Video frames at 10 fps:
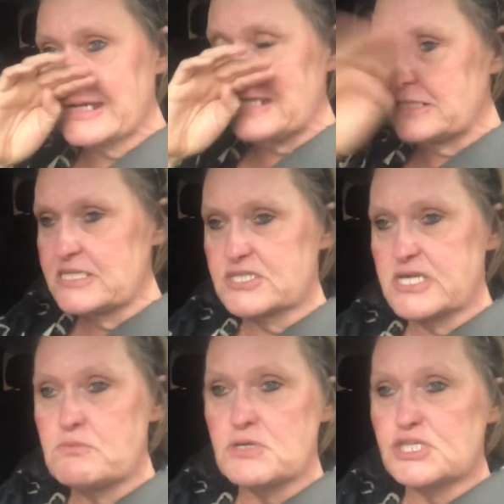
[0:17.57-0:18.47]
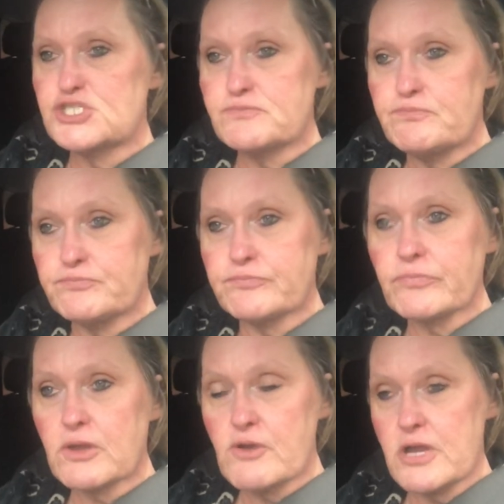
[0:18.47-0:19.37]
in His image,
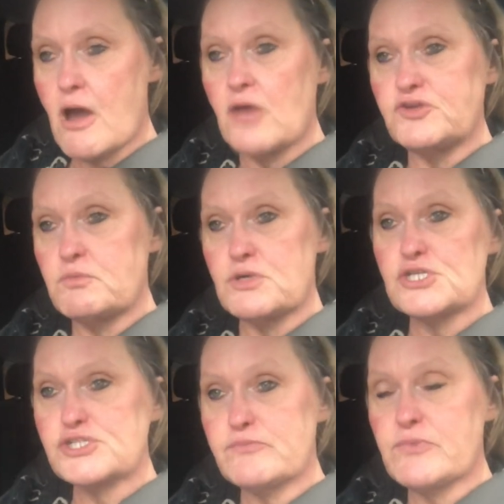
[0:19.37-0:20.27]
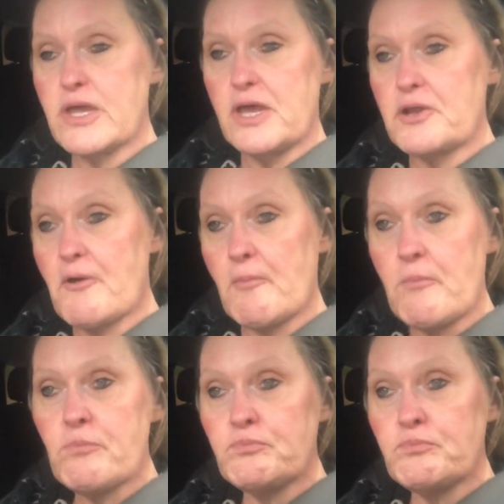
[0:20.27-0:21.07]
or in God's image, and